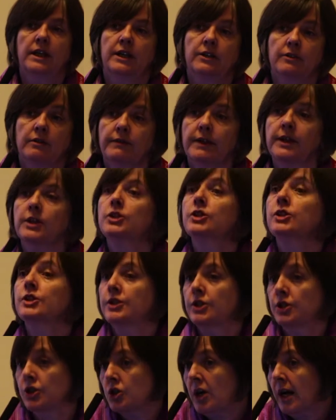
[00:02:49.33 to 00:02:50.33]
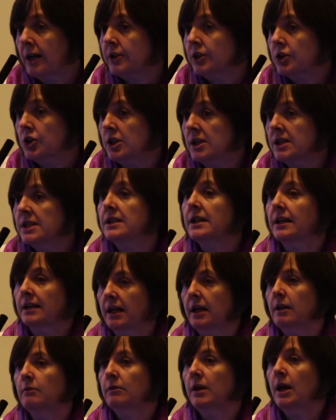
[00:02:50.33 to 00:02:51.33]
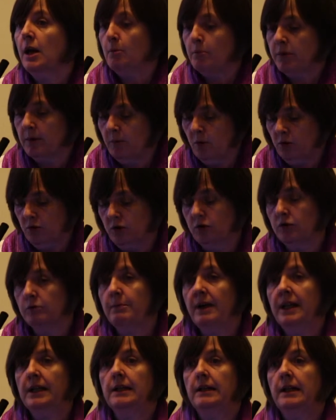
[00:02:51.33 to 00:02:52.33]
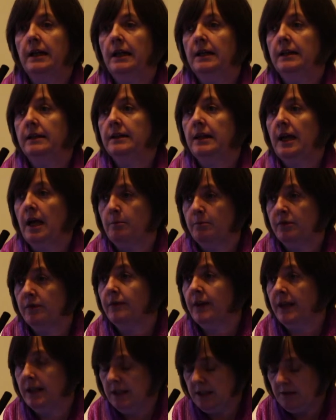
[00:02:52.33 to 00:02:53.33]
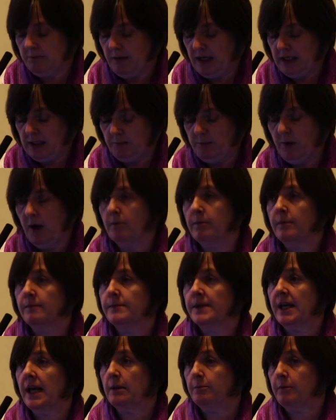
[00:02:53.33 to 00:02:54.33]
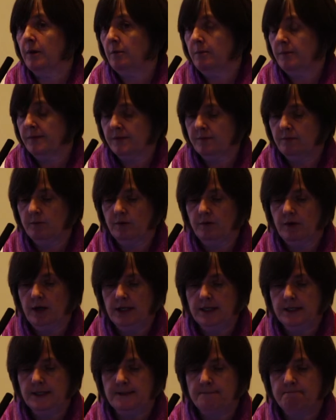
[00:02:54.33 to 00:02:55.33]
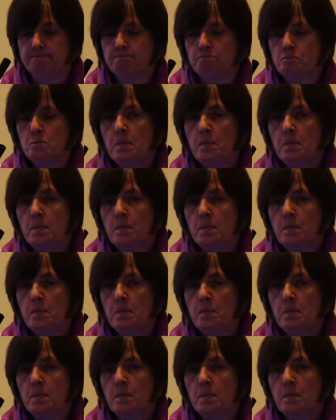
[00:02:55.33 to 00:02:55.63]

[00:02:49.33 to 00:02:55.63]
interventions and strategies that can promote good mental health and prevent health problems from arising.